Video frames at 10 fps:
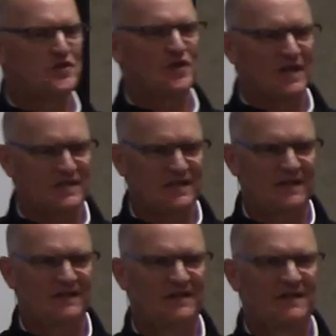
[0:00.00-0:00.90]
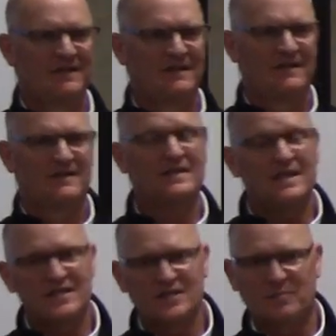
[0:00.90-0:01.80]
trust it.
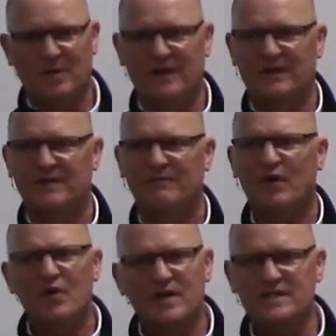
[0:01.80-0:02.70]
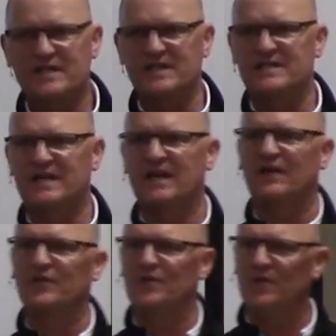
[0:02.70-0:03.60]
Discipline, focused intent
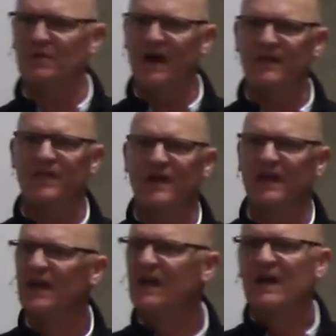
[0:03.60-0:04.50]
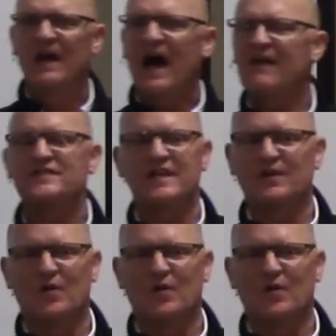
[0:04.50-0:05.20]
on doing the right thing. I've seen